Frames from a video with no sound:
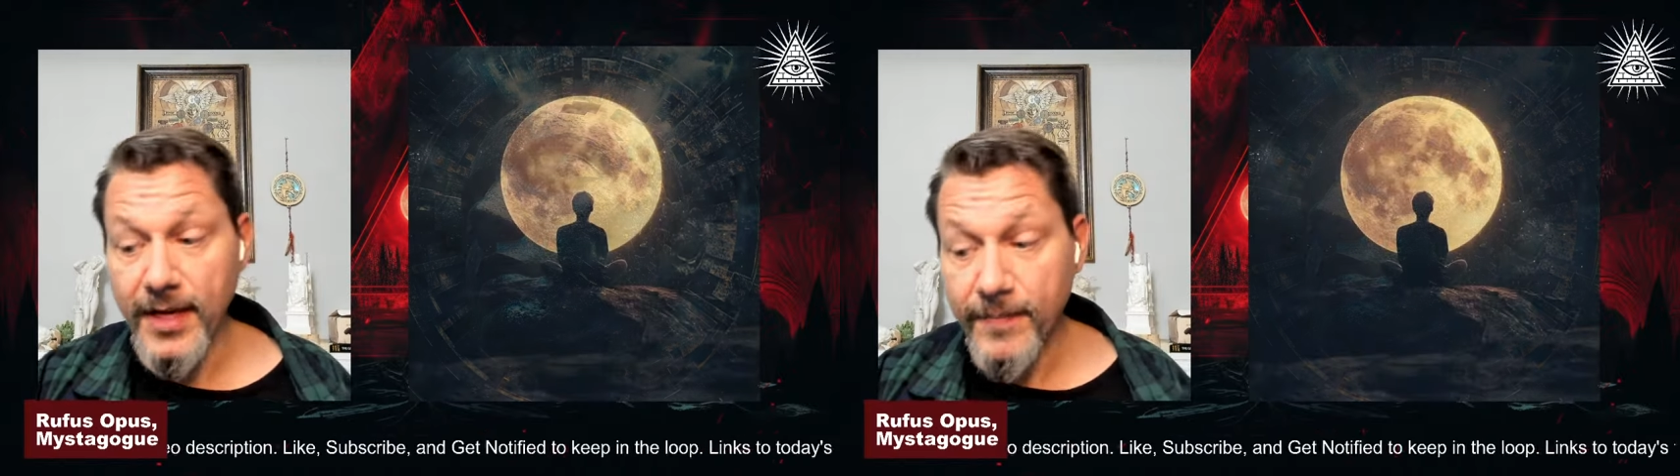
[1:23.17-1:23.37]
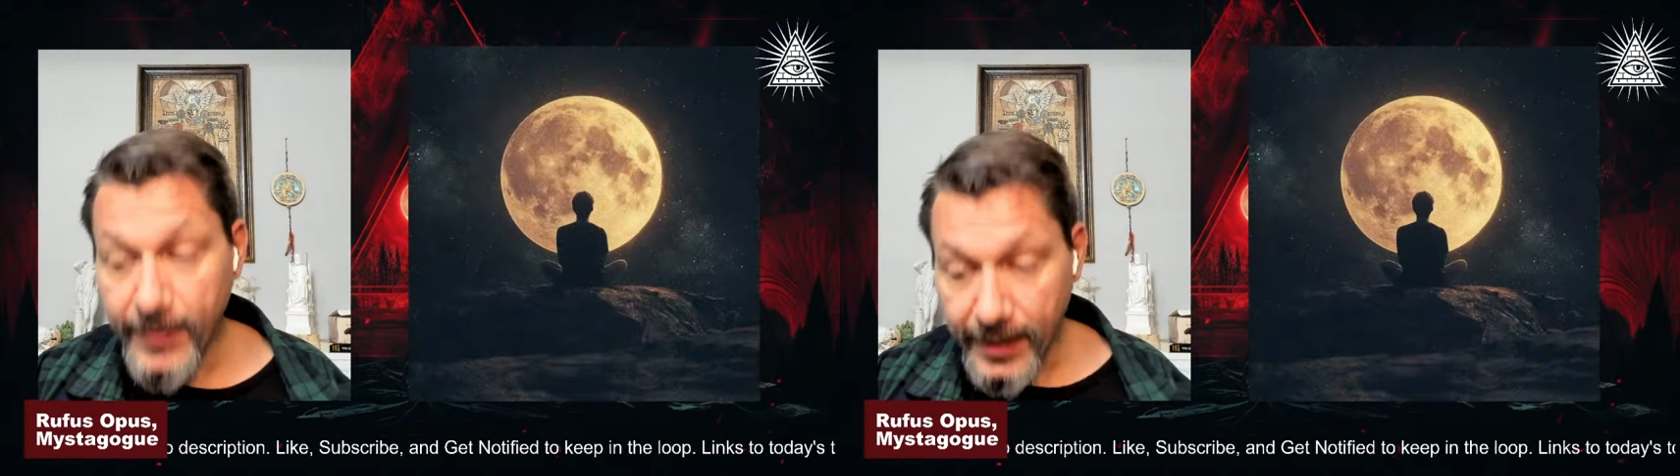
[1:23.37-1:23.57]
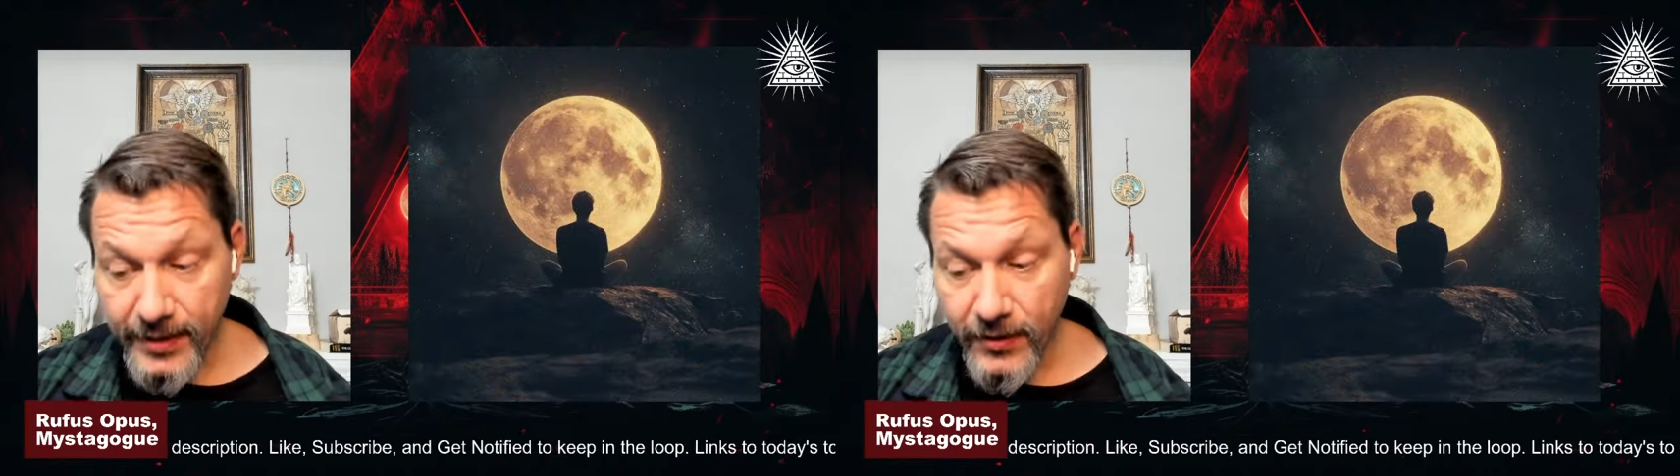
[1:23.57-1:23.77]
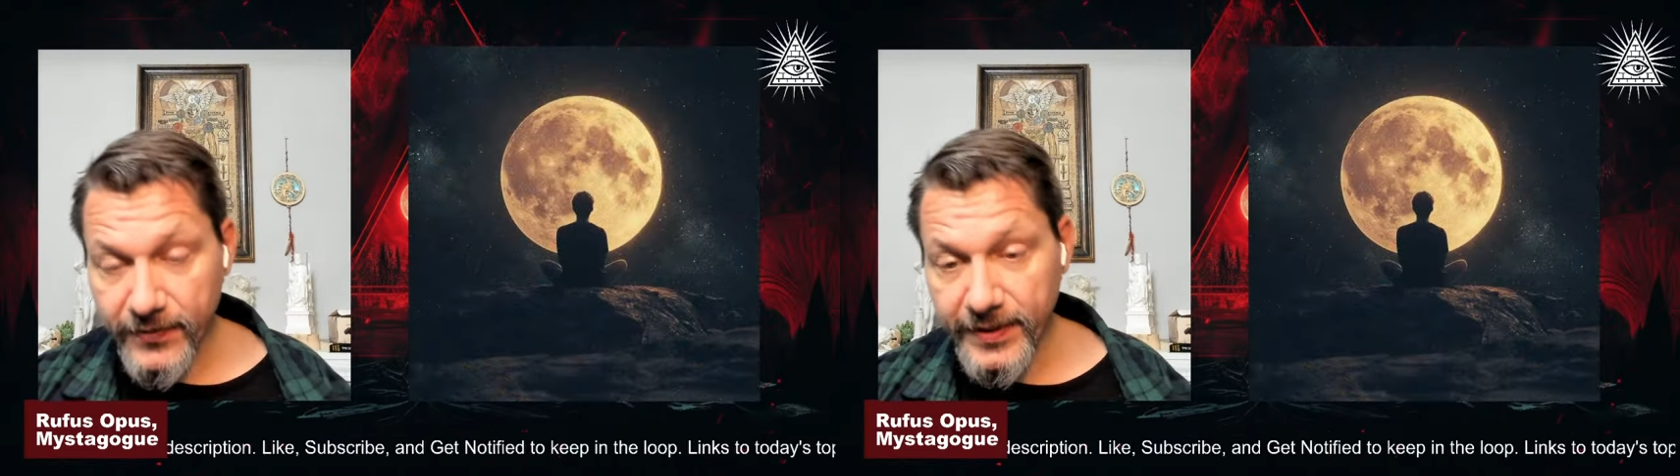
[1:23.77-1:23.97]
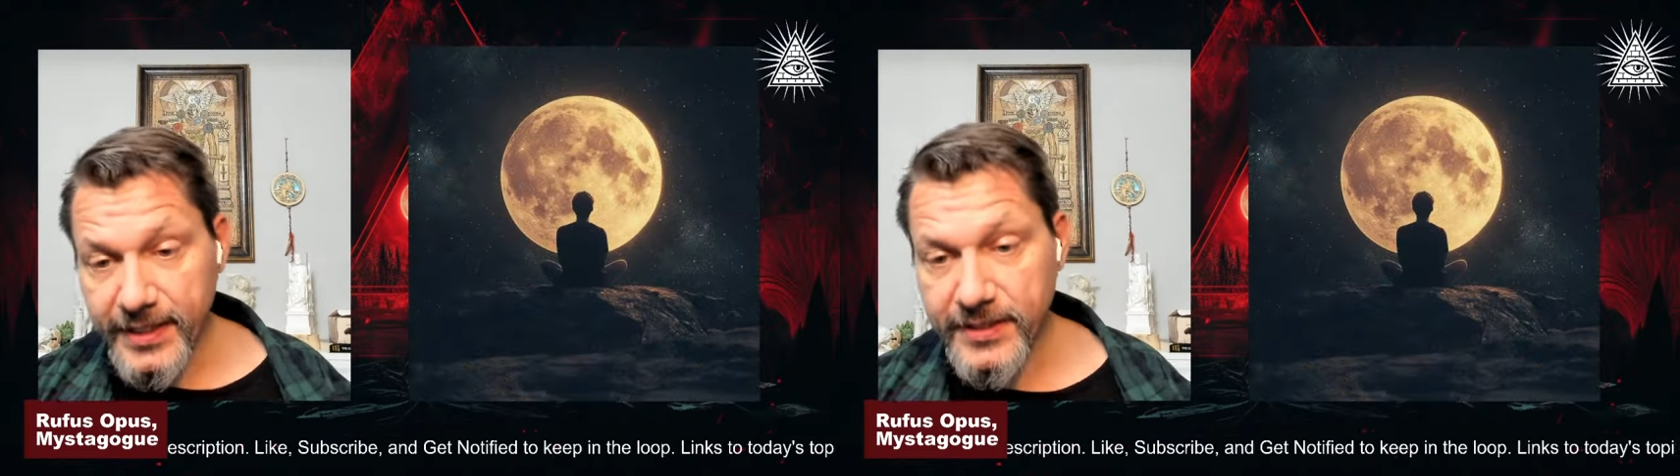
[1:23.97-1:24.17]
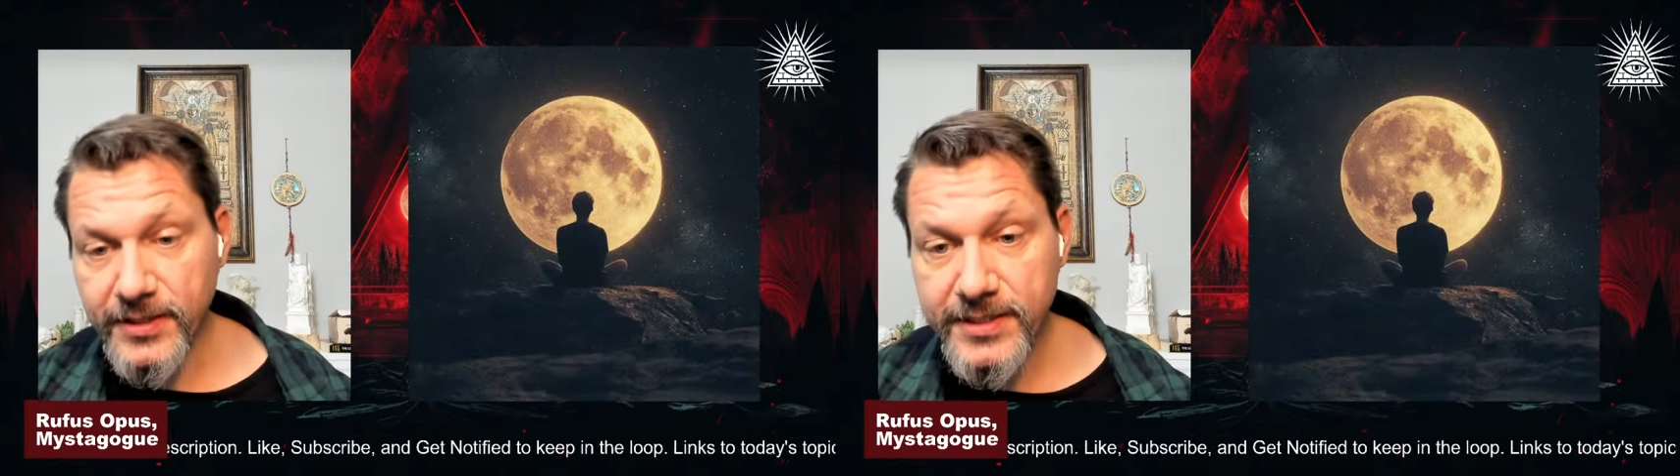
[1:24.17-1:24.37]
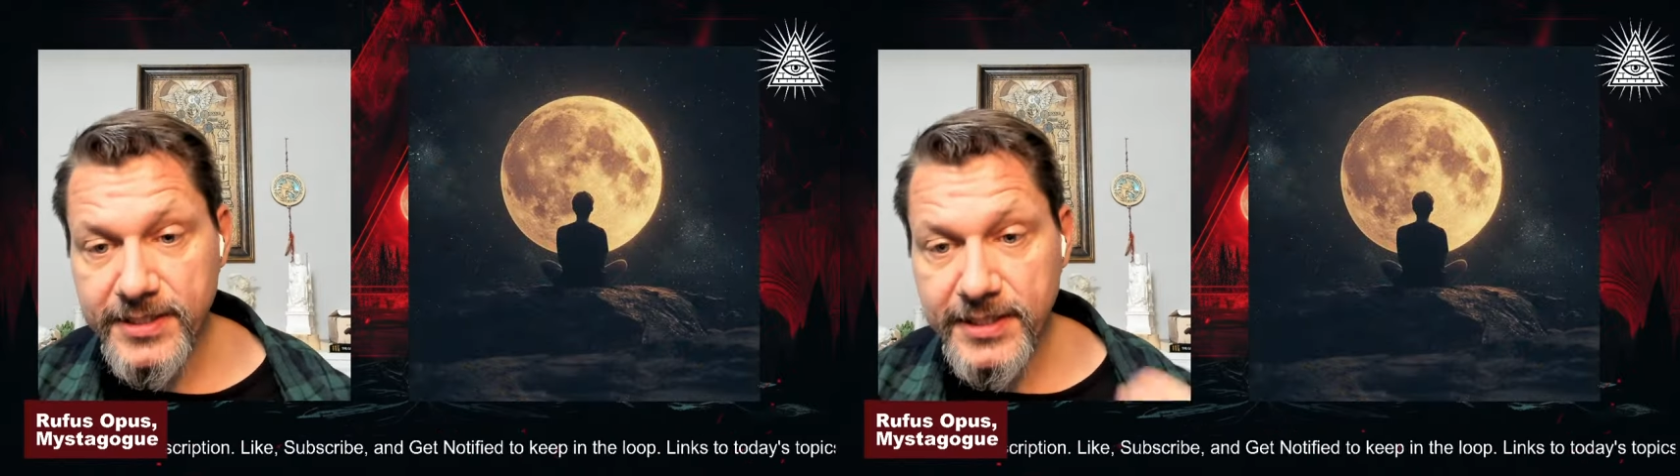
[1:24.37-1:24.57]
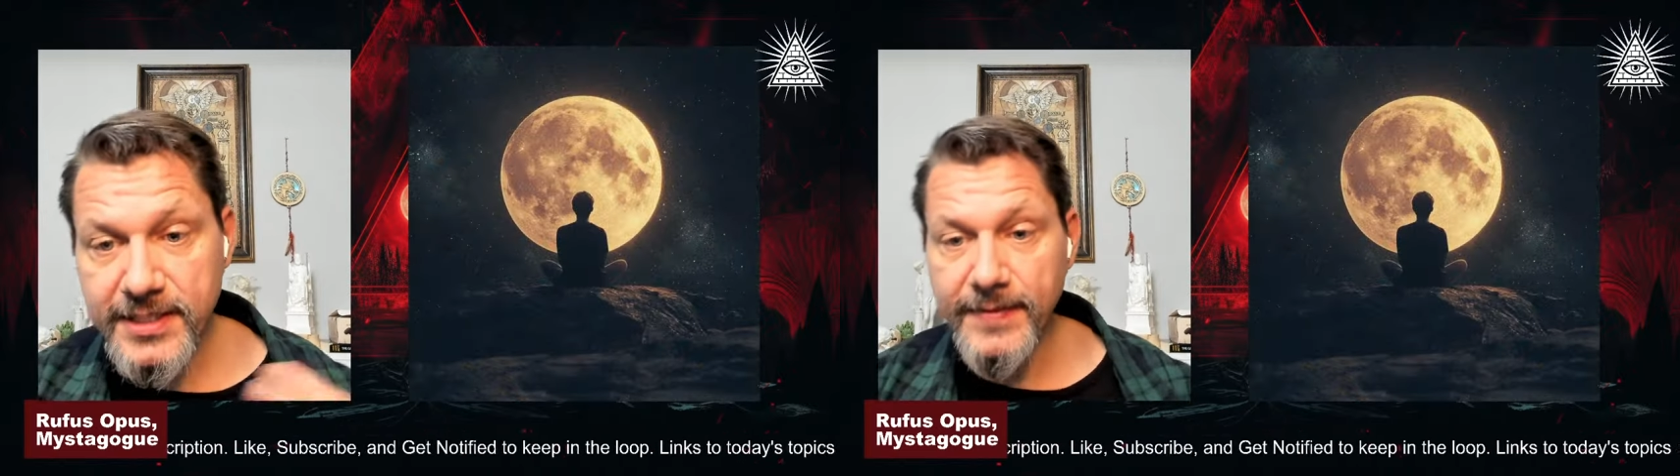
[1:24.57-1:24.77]
But hopefully it turns
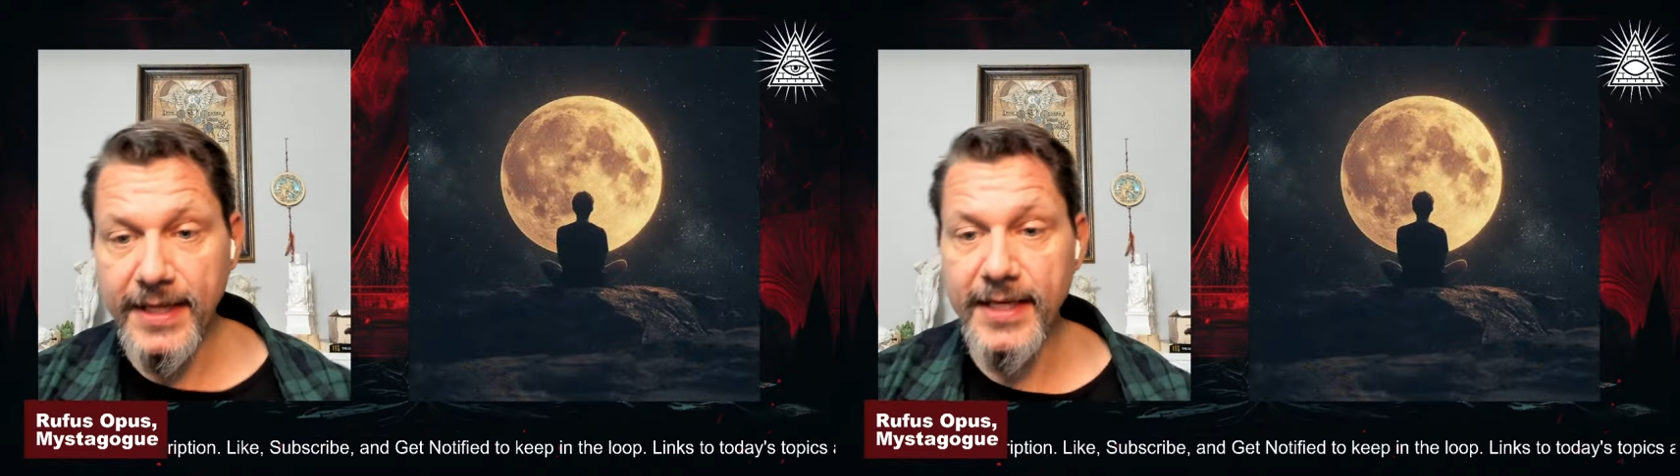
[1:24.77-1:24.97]
into something